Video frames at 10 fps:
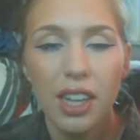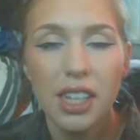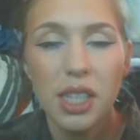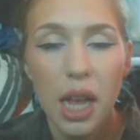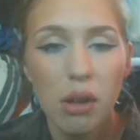
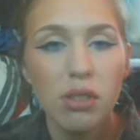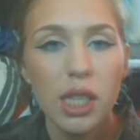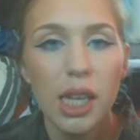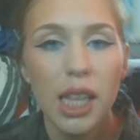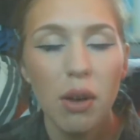It sounds
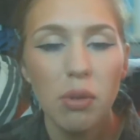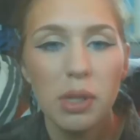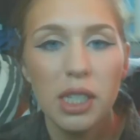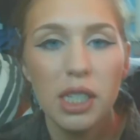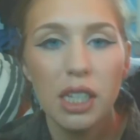like that would
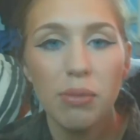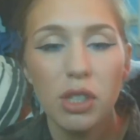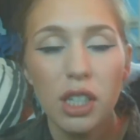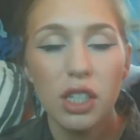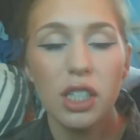be su-
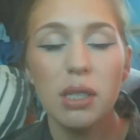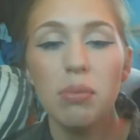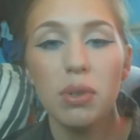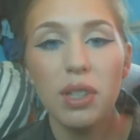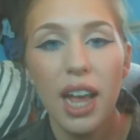such a
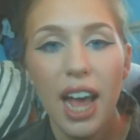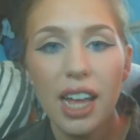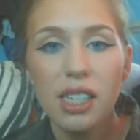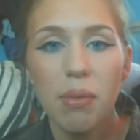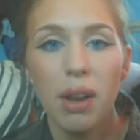simple
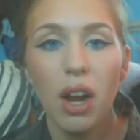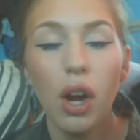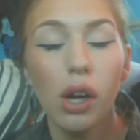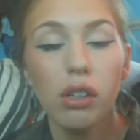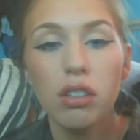task, but it
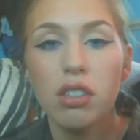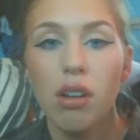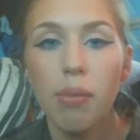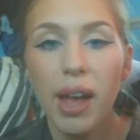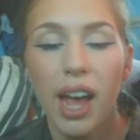hurts
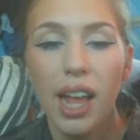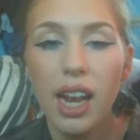so bad.